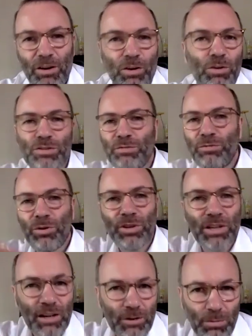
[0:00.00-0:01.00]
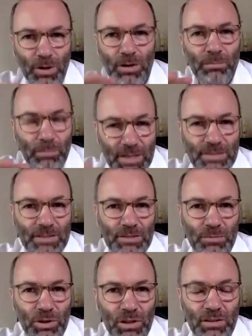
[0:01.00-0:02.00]
also for the global
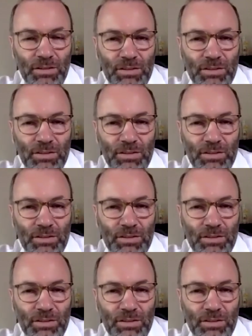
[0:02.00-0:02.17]
business model.